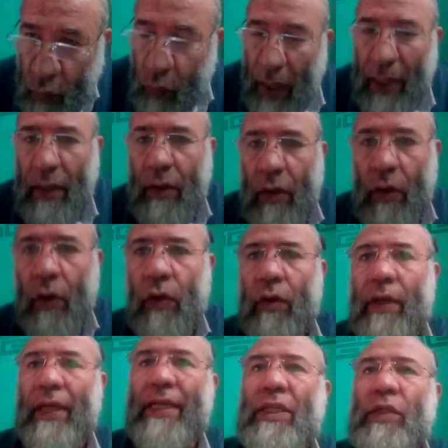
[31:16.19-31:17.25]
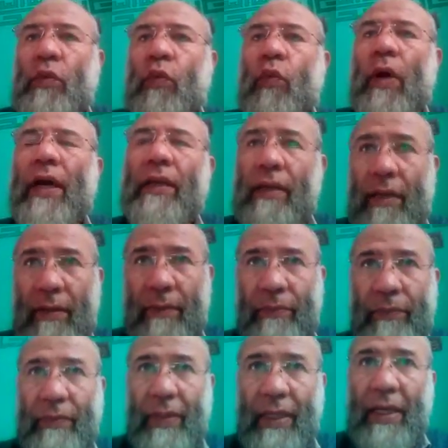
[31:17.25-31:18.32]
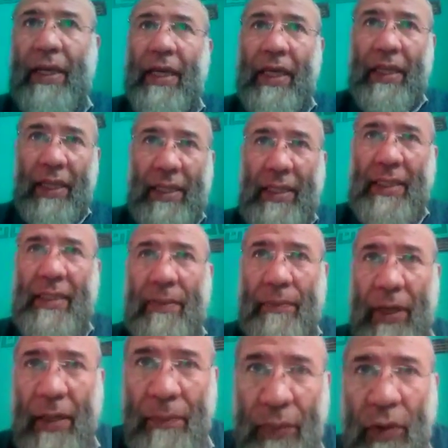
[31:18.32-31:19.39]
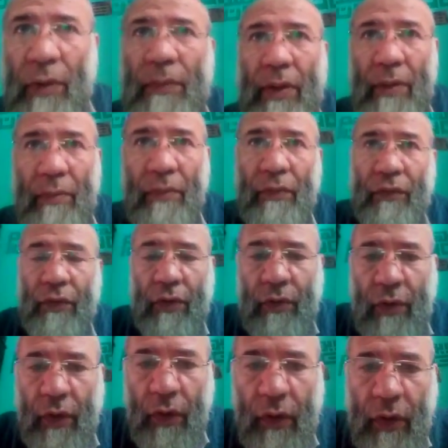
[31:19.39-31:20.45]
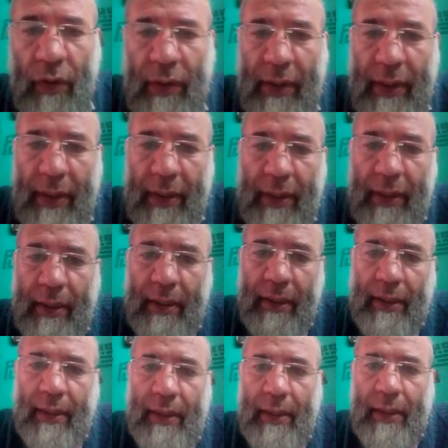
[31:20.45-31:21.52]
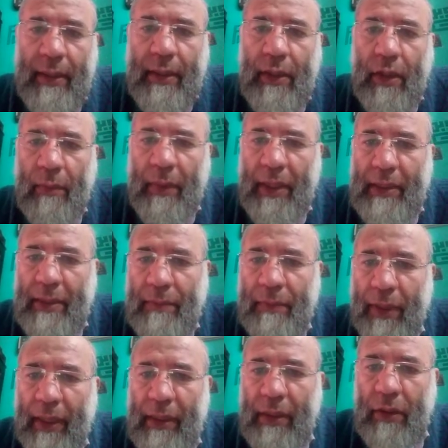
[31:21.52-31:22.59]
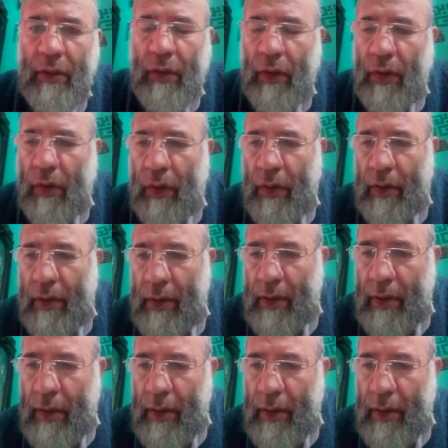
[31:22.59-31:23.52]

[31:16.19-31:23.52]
one or less one, this is a big problem for all humans body or